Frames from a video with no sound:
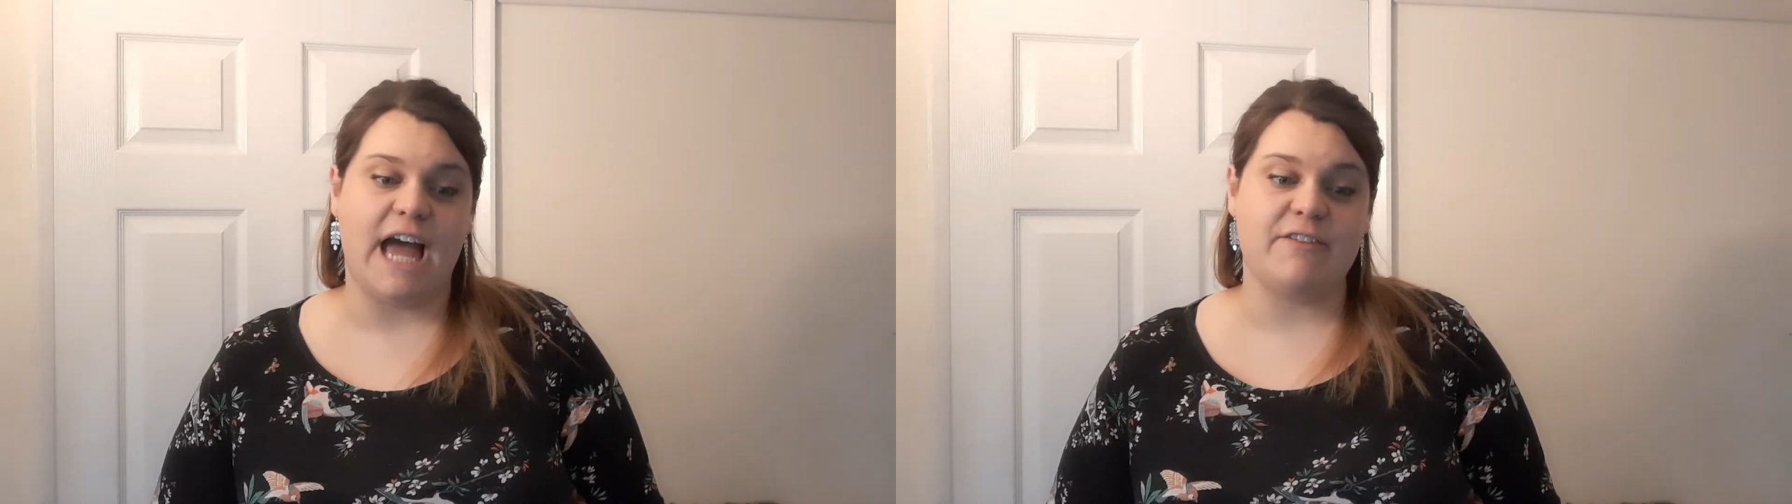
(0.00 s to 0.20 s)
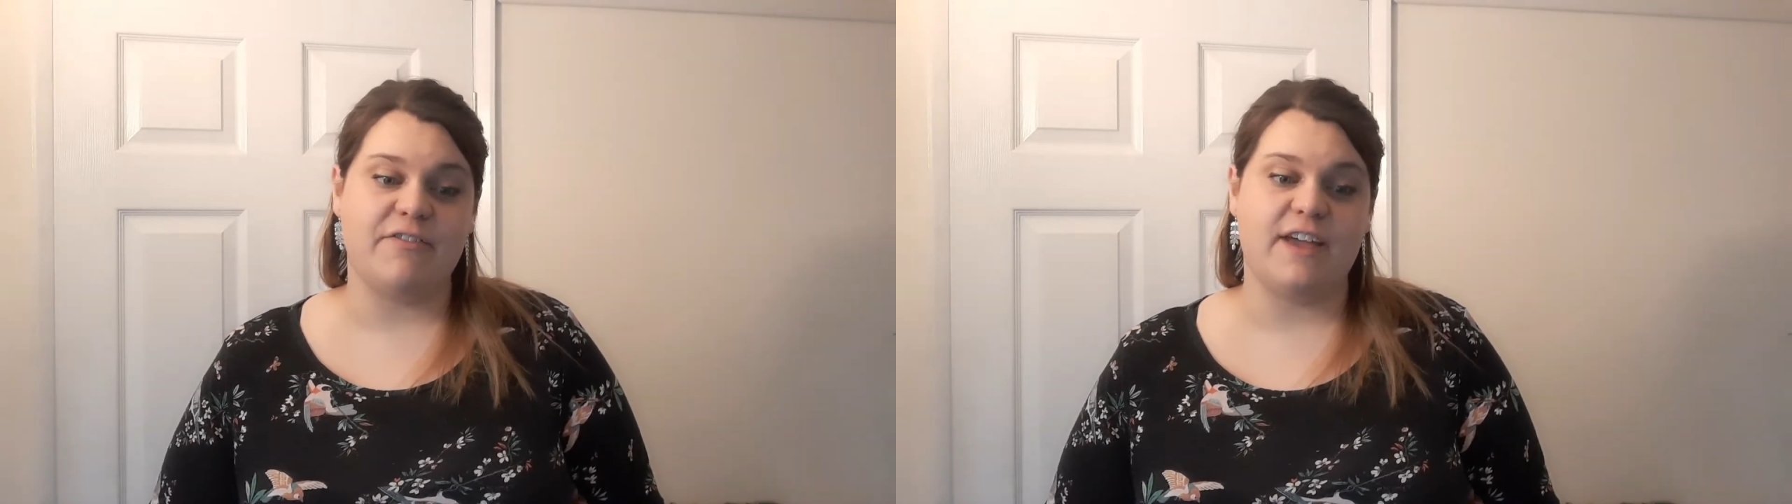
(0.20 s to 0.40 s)

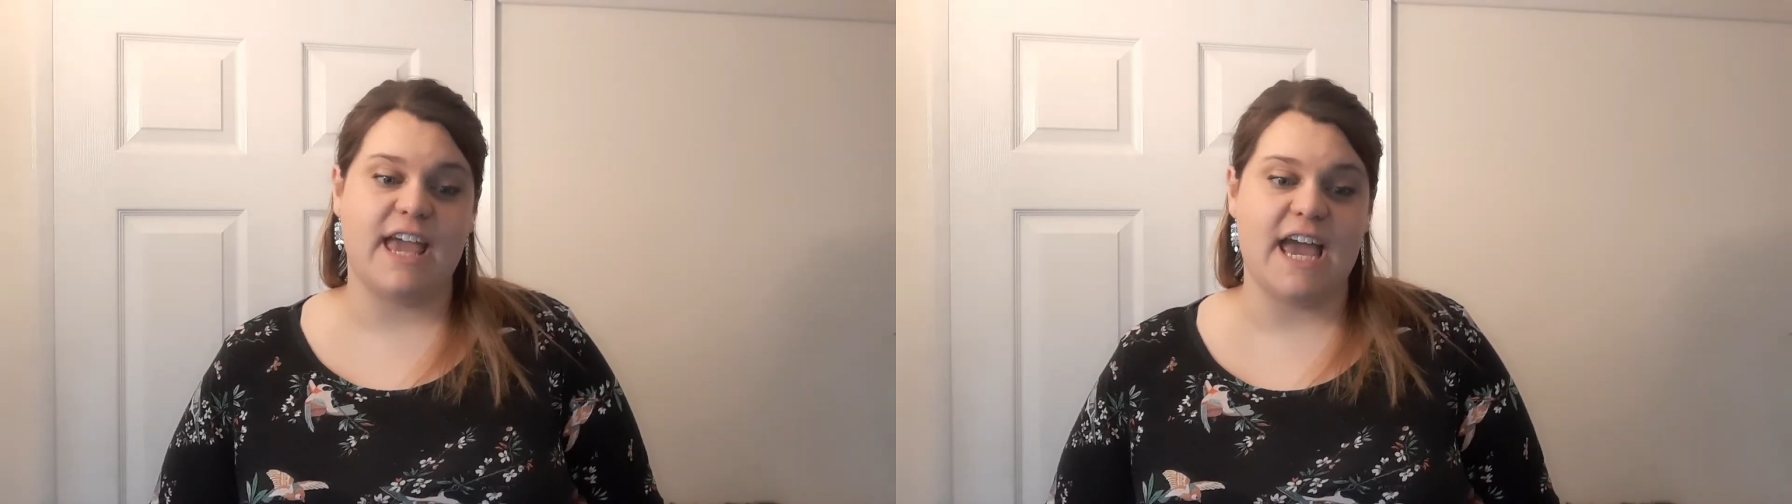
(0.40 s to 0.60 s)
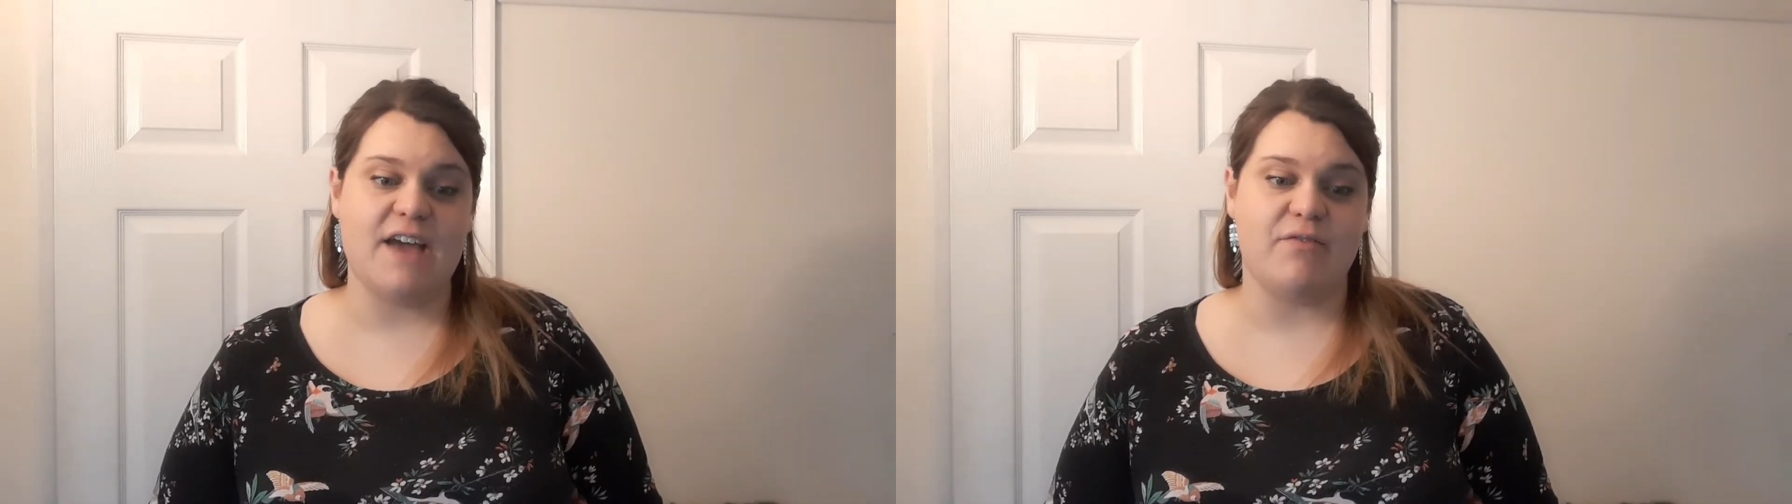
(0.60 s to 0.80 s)
and
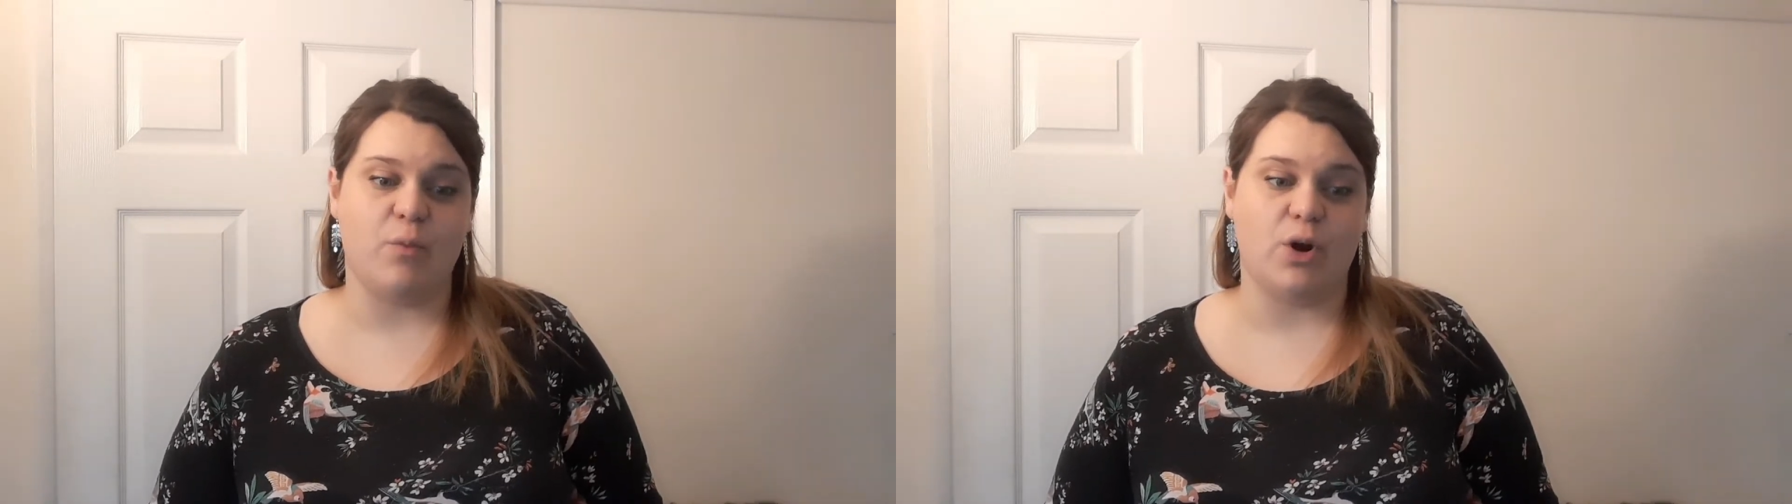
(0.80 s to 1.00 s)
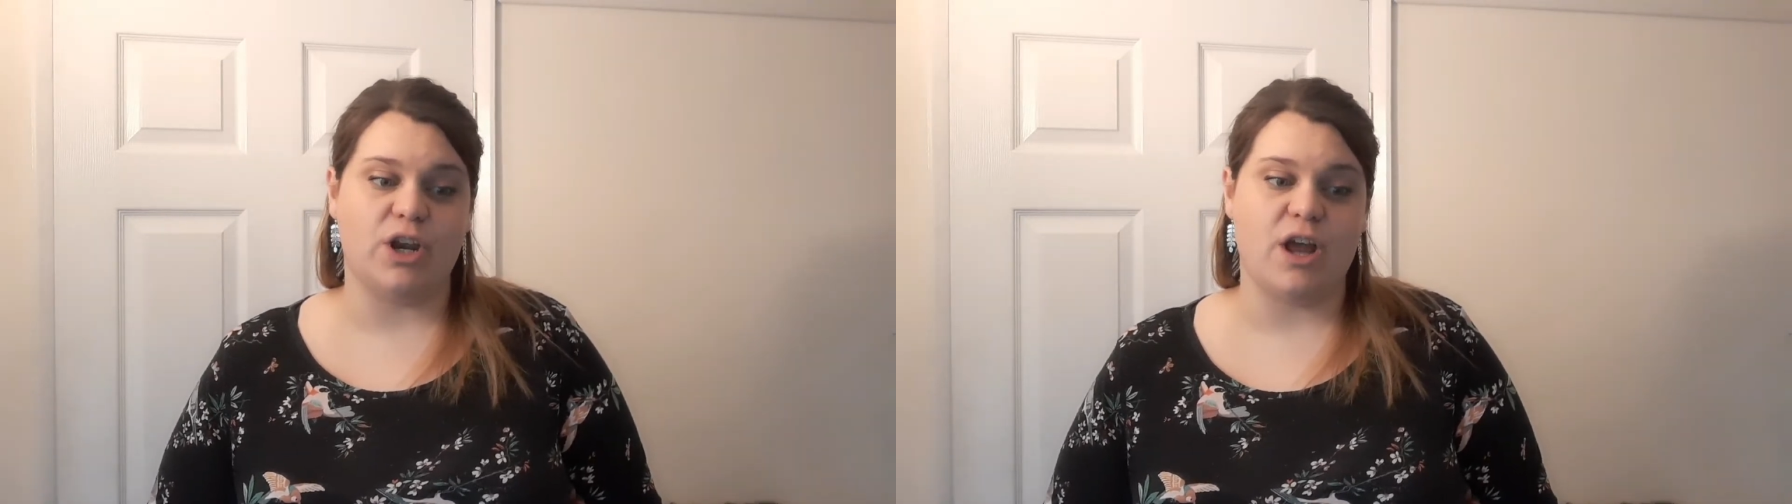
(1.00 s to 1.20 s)
forgive
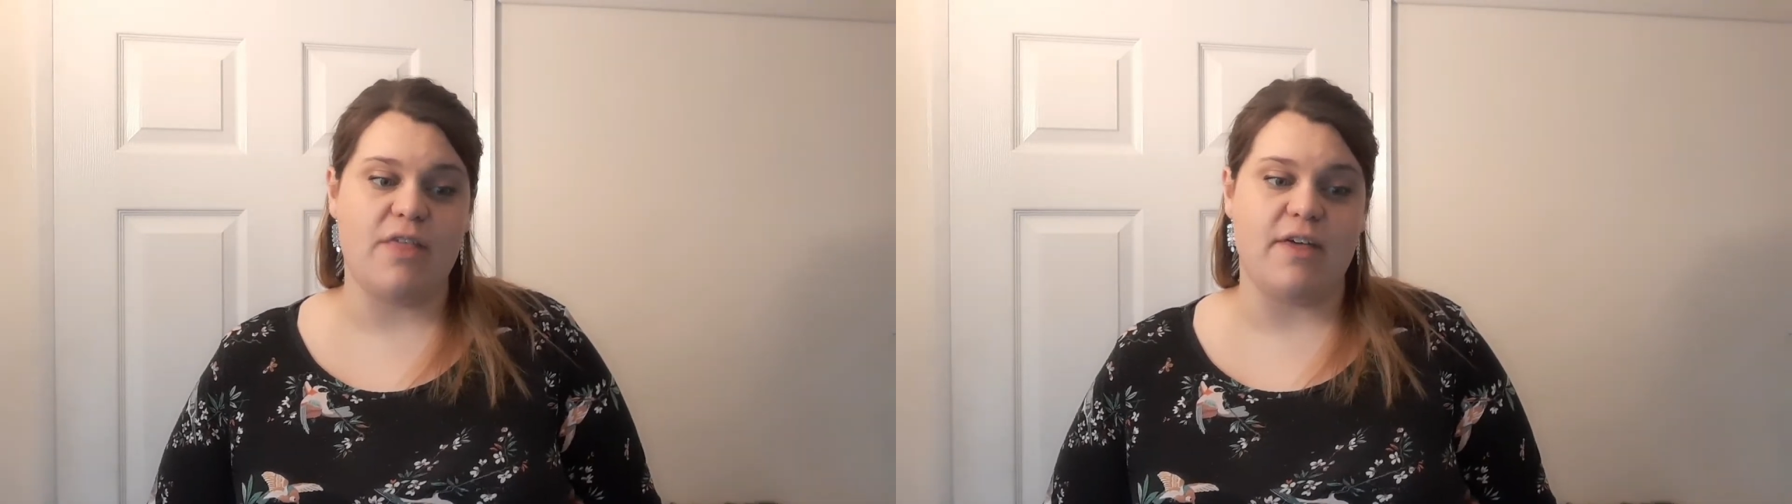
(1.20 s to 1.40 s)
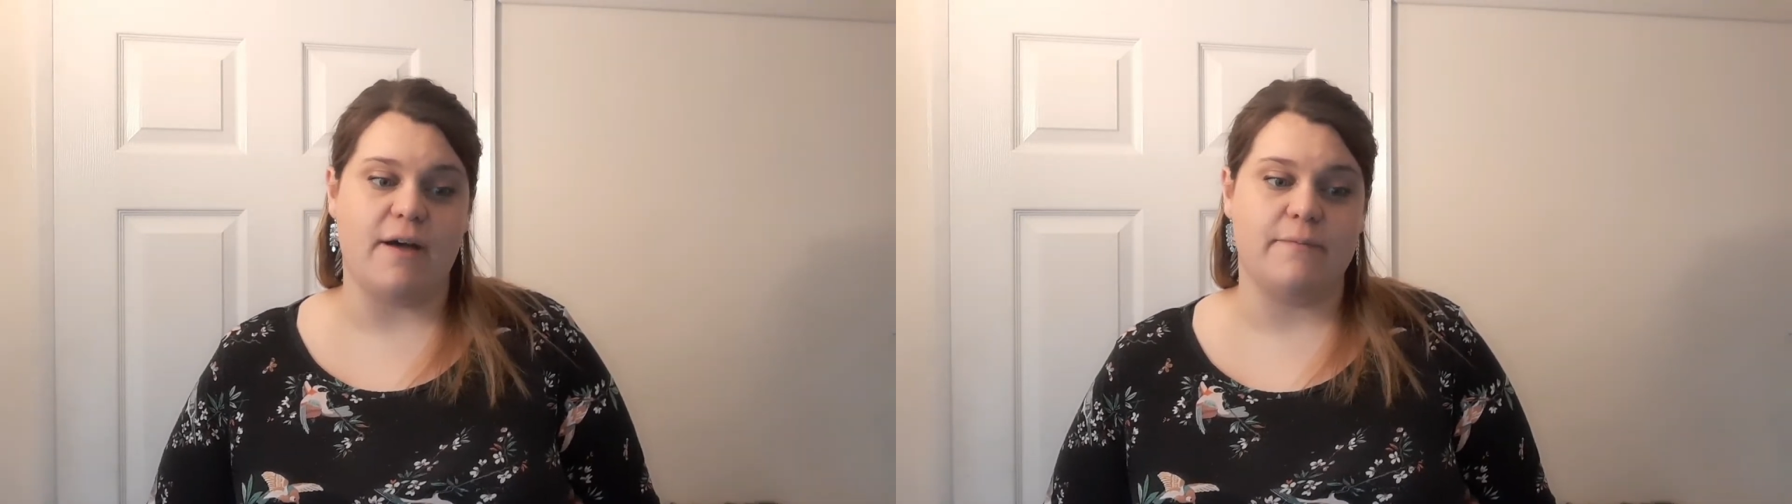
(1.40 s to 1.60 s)
one
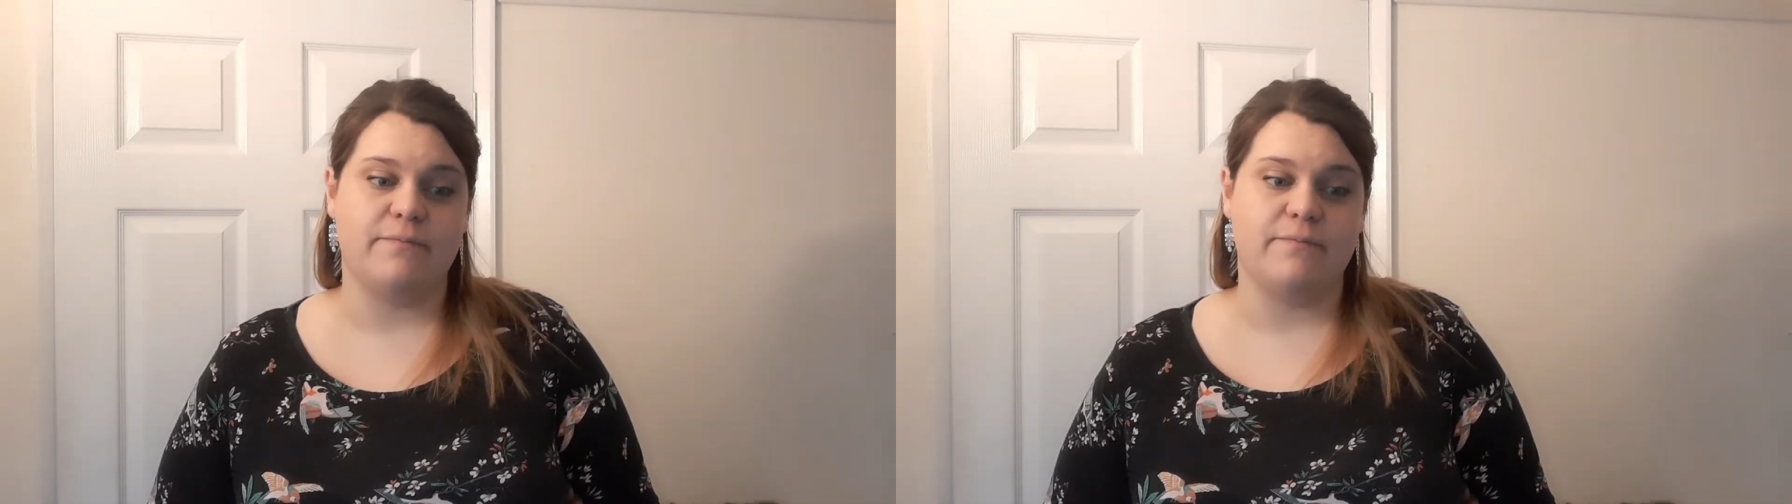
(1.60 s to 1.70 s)
another.